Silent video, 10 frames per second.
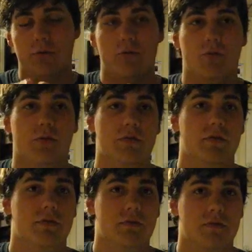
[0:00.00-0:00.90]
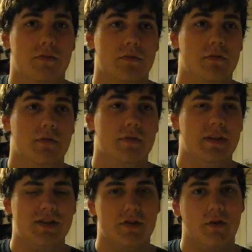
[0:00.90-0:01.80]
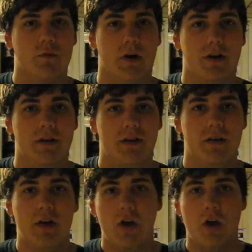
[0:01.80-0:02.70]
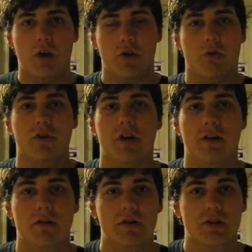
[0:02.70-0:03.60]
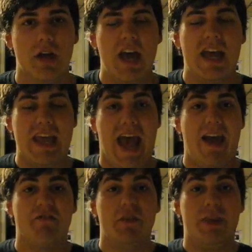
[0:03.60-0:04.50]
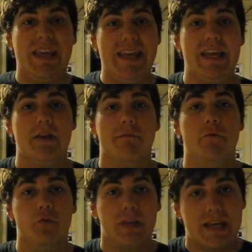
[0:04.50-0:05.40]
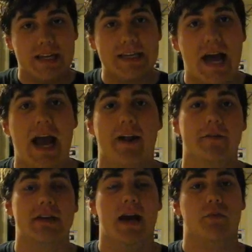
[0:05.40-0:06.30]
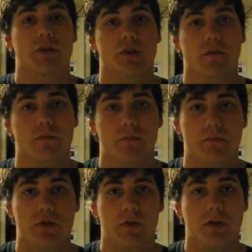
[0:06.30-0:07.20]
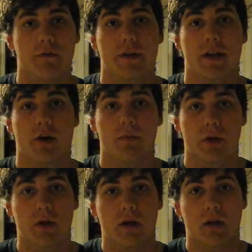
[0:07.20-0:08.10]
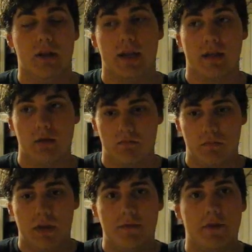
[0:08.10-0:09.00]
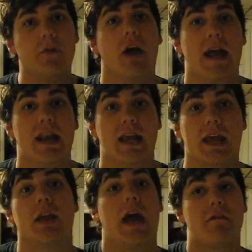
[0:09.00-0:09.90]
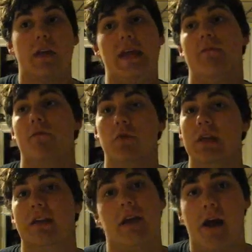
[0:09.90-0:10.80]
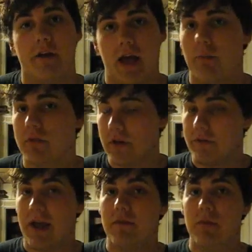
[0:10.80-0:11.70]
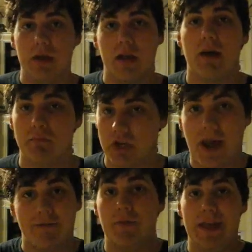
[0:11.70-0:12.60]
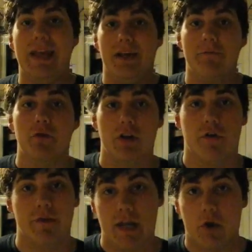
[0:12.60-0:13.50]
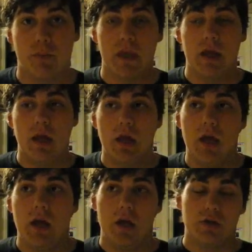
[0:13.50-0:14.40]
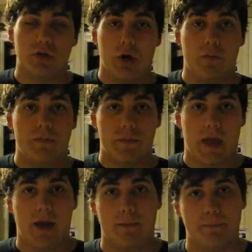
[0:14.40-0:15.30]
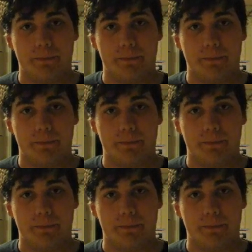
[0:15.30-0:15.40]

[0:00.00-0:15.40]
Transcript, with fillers: ooh that's a good one your challenge is you have to be eating food the entire time that you're doing your video like even if you're editing it you have to eat food the entire time it doesn't have to be a lot but you have to be eating food in your video so, yeah.